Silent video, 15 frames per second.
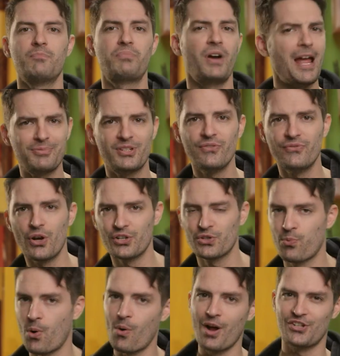Perhaps you've noticed
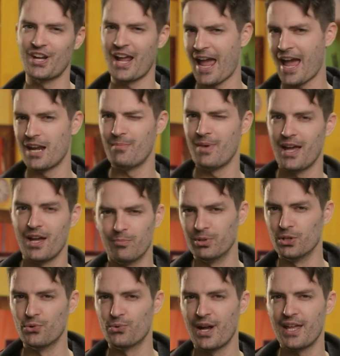while watching anime on
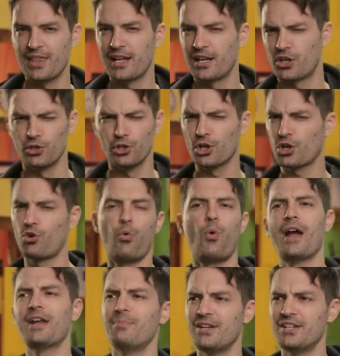Blu-ray that it could look
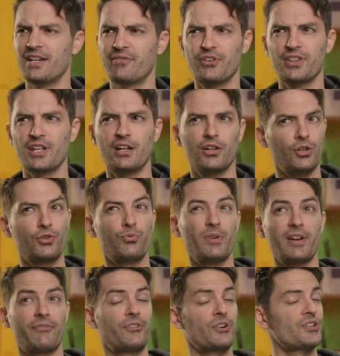quite a bit different than it looked when it
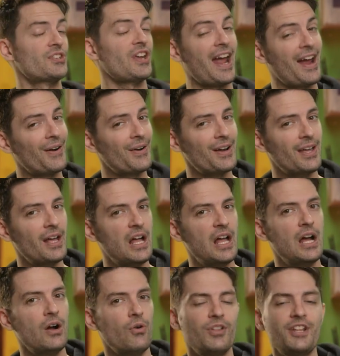first aired.
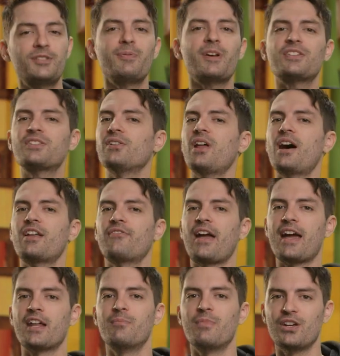Well, that's because a lot of
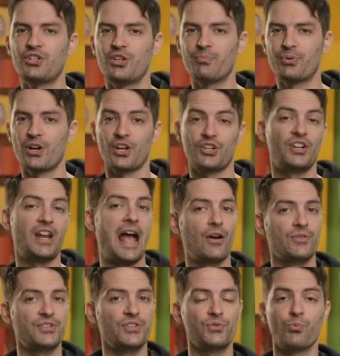animation production
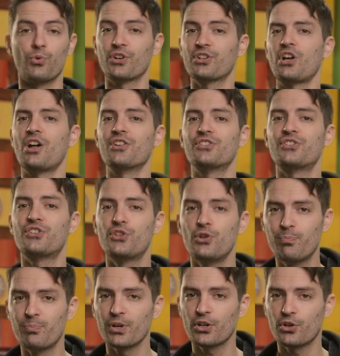houses worked on
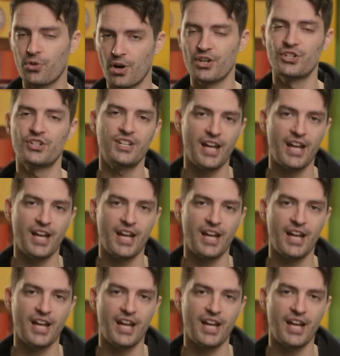super crunched